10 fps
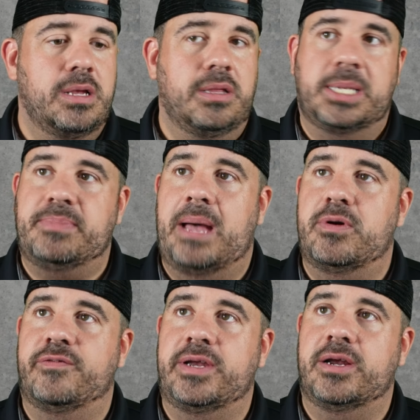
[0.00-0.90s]
Let's pop
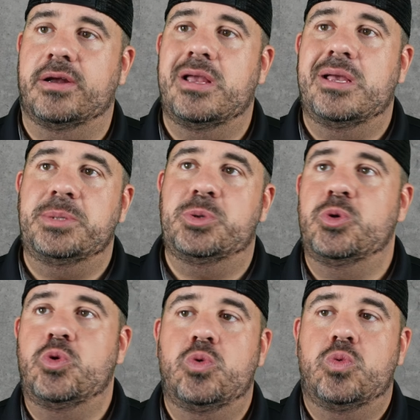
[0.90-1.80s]
over here. Do
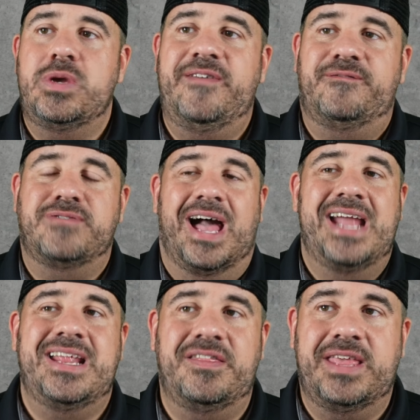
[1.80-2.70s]
we find
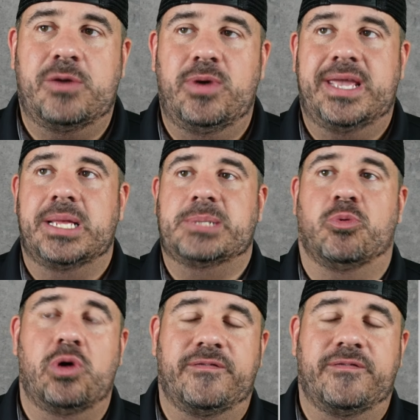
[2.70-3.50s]
anything we can exploit?